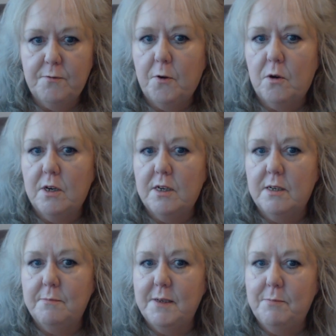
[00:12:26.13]

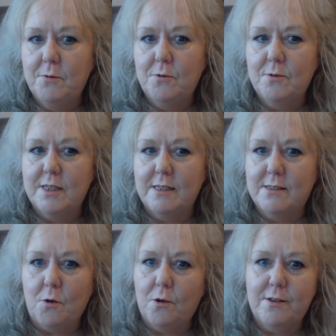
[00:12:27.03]
for people that
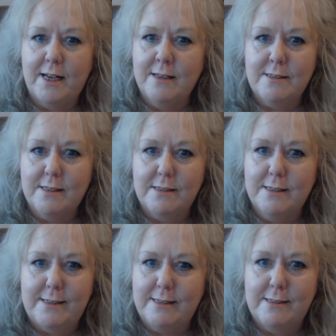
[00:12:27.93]
saw things that
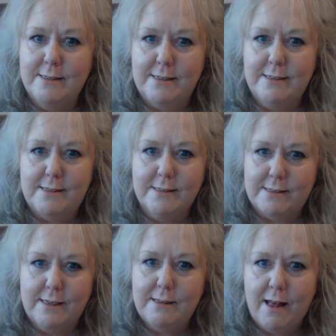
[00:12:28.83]
they didn't need to
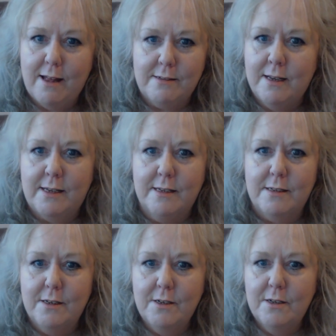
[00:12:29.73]
see that
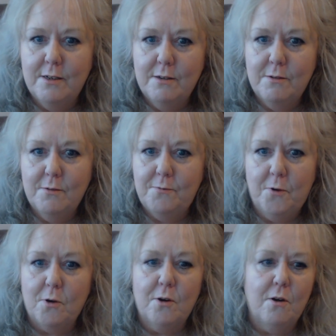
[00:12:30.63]
night,
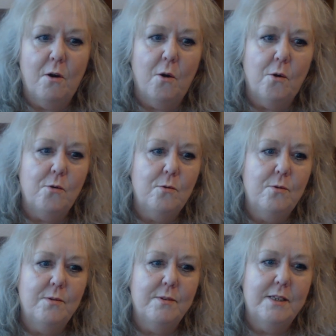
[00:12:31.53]
for
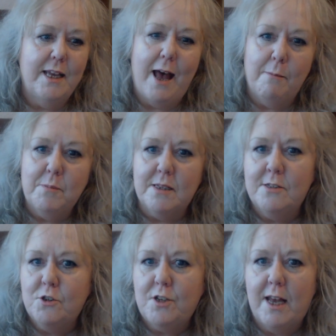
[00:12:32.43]
all the
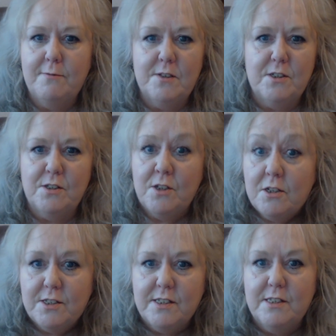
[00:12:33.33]
ambulance drivers,
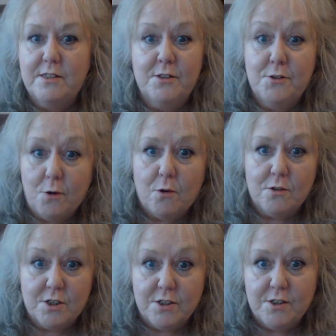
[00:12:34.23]
nurses and
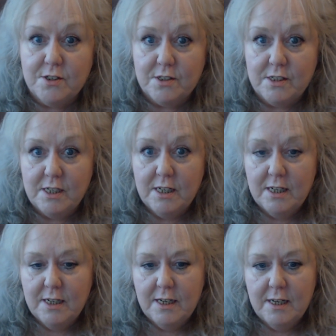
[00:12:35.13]
doctors,
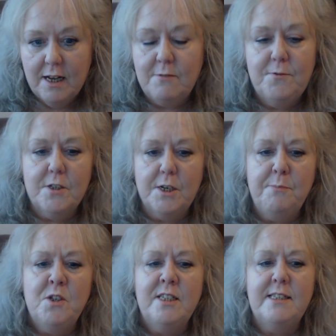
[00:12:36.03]
and for
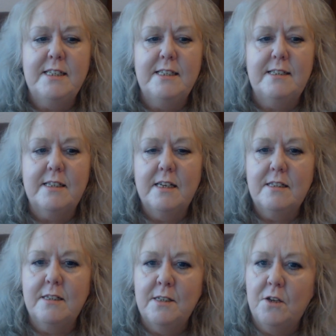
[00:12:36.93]
communities
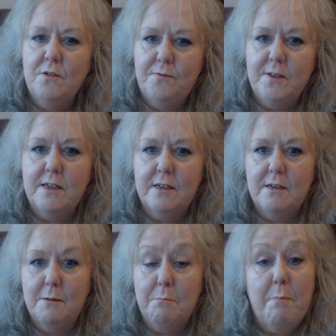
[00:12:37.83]
that now
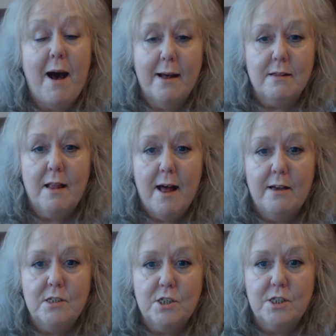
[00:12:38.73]
fear
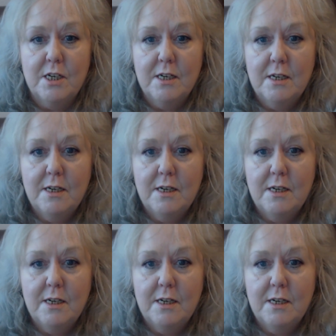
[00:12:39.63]
backlash